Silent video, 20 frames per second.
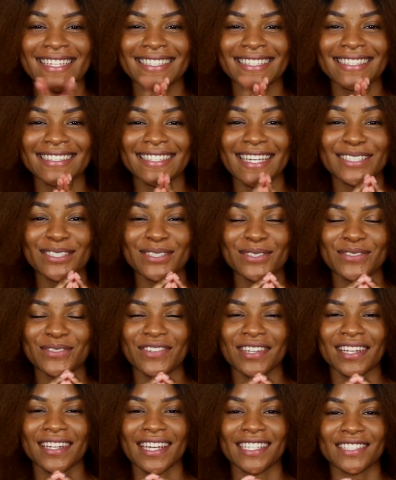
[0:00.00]
Stay tuned
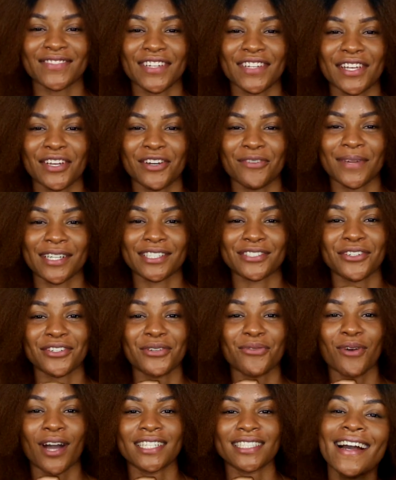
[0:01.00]
for the next video. Make sure
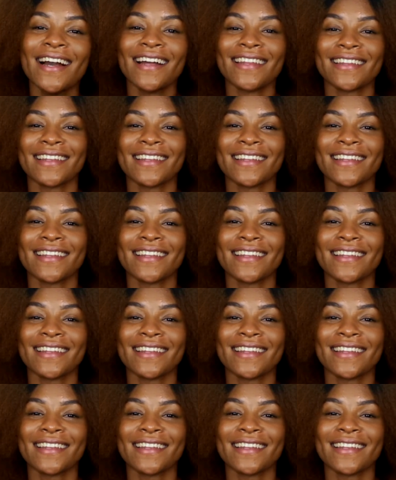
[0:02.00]
you watch.